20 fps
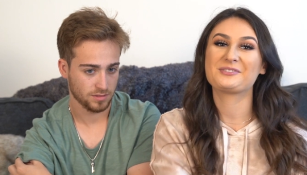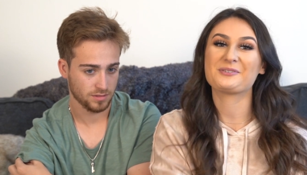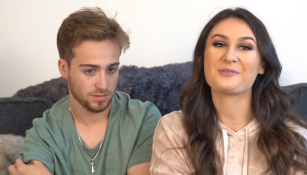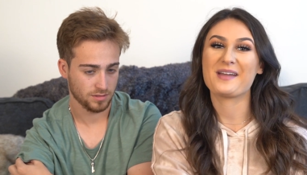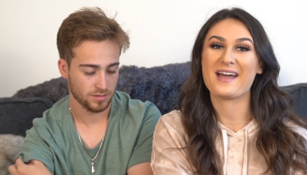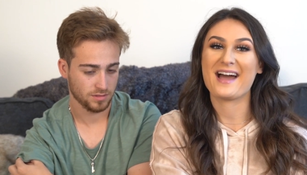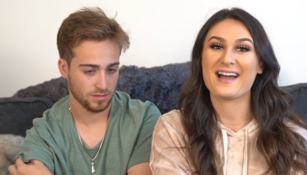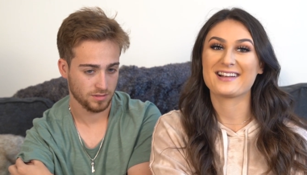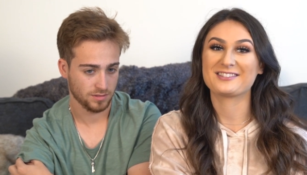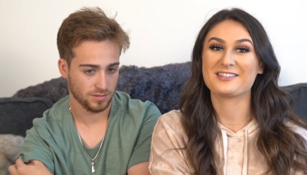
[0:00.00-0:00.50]

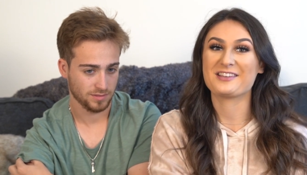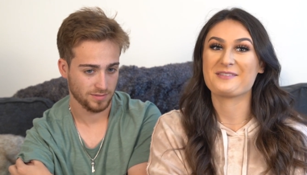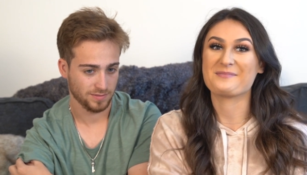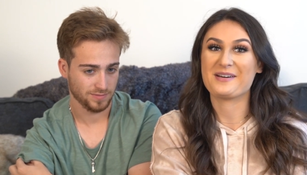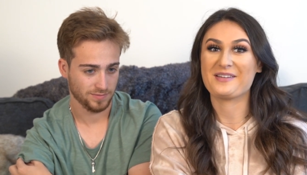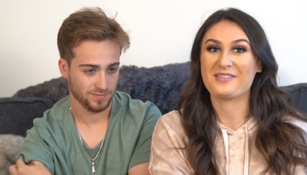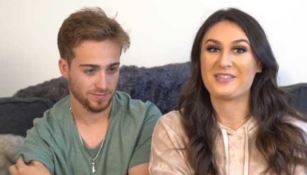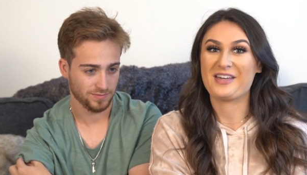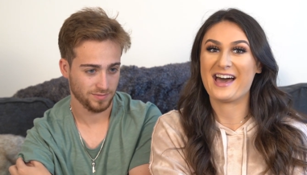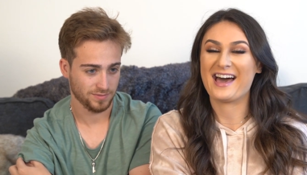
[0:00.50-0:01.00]
Speaker 1: story actually
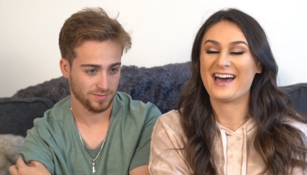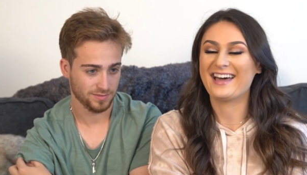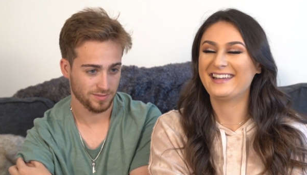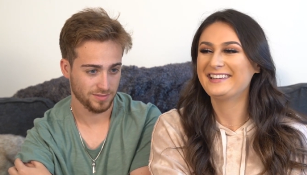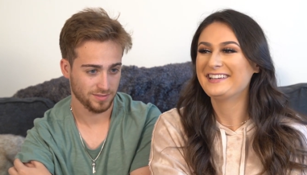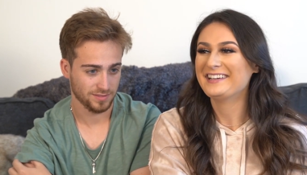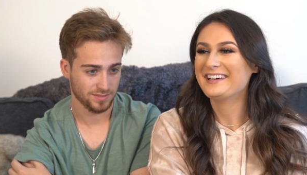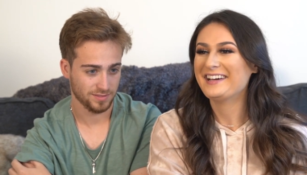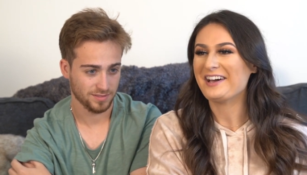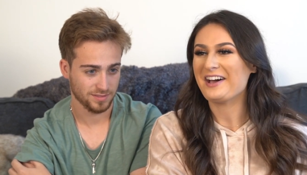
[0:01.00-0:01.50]
about
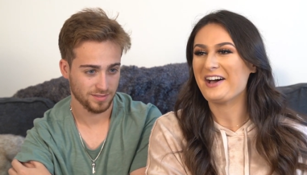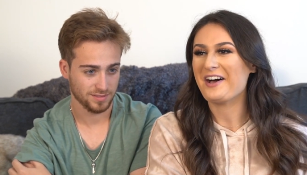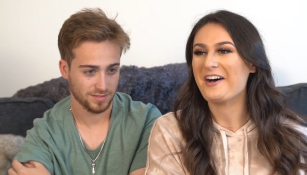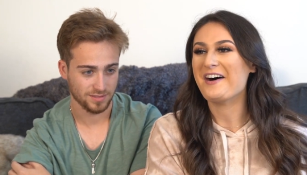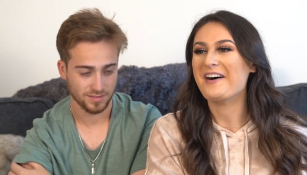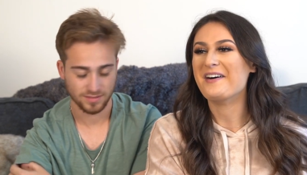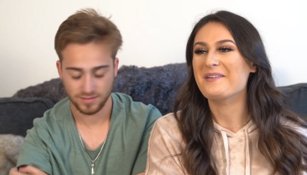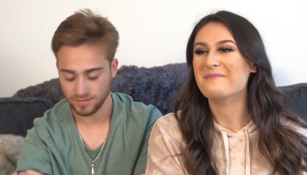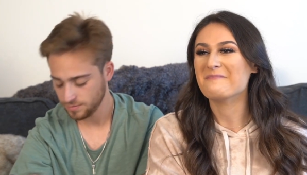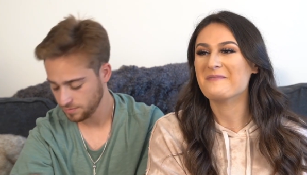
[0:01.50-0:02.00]

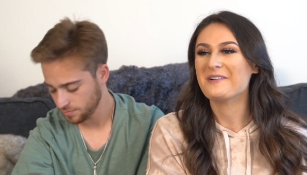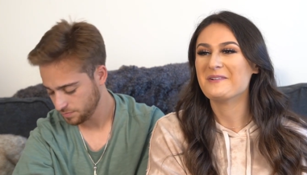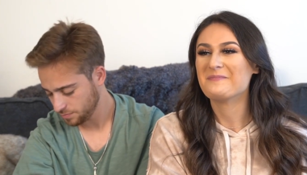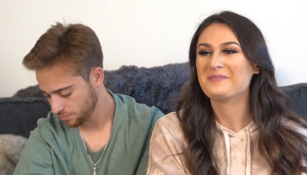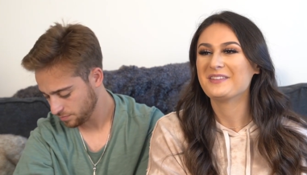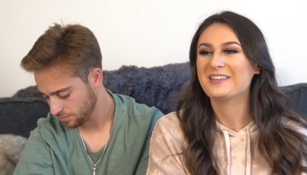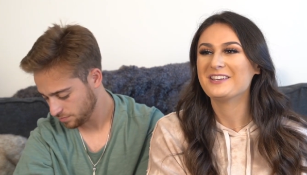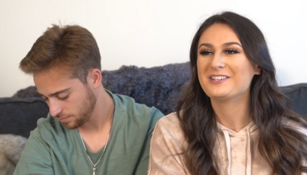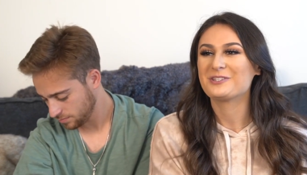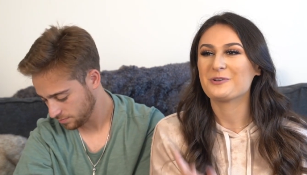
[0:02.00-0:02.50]
that.
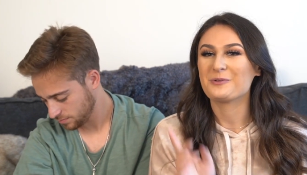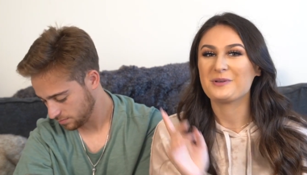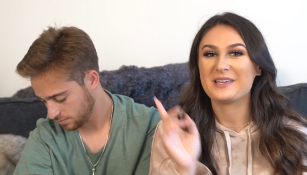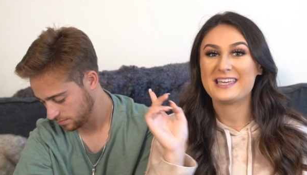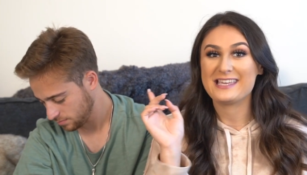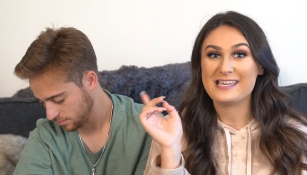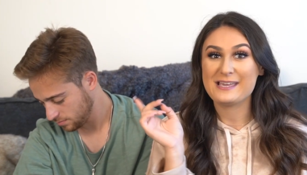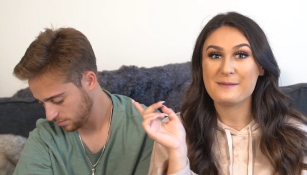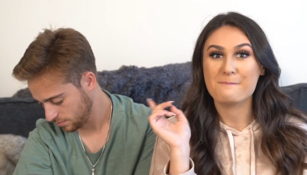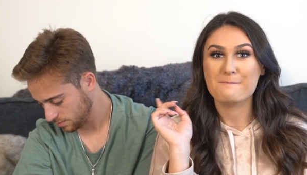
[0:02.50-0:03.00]
So
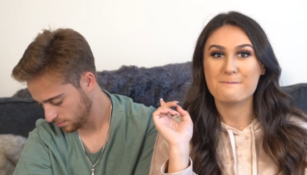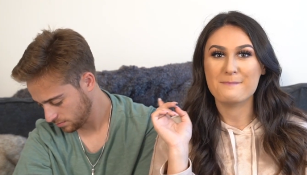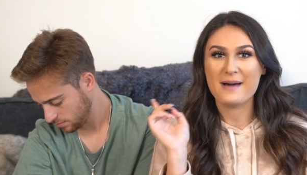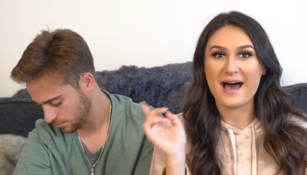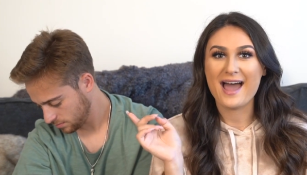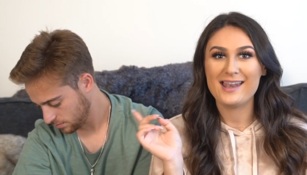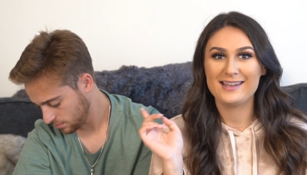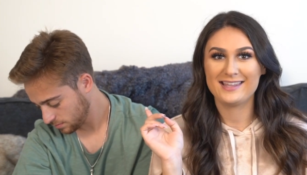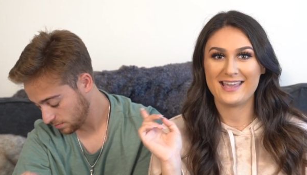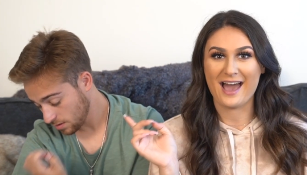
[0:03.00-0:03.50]
he
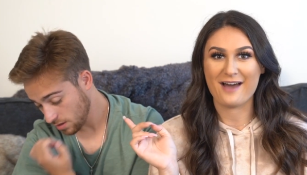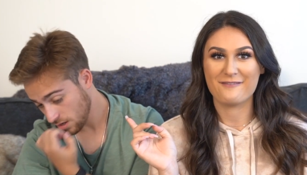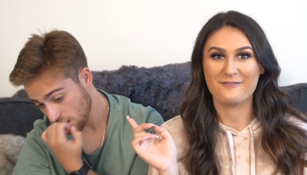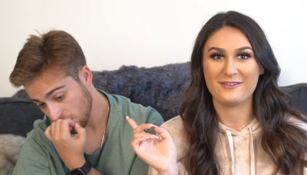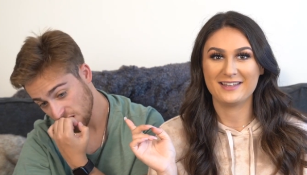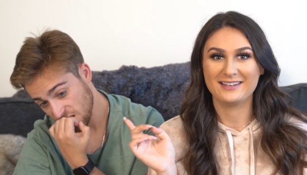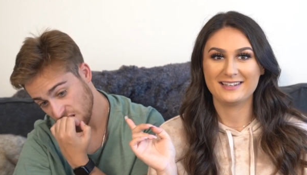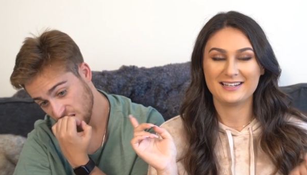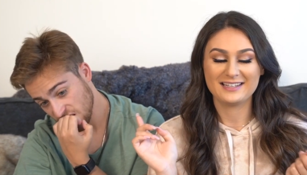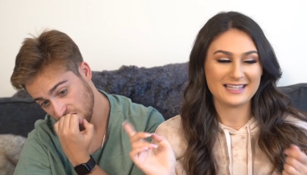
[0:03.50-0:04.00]
met
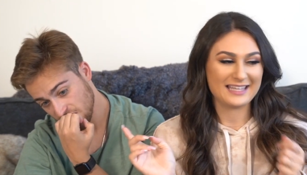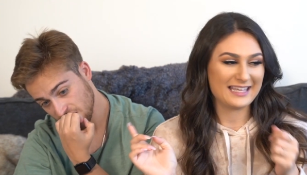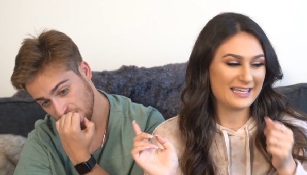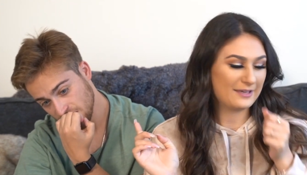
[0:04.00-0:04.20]
Kevin.